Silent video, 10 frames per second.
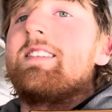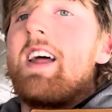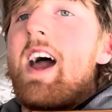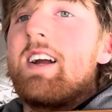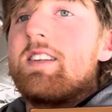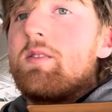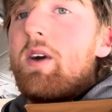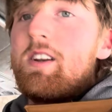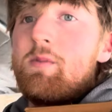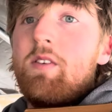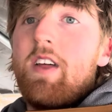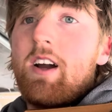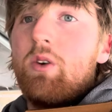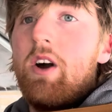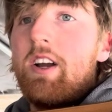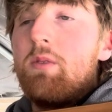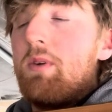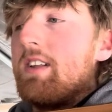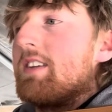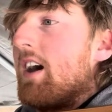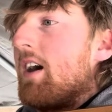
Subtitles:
stacked, so we had to move that quick. But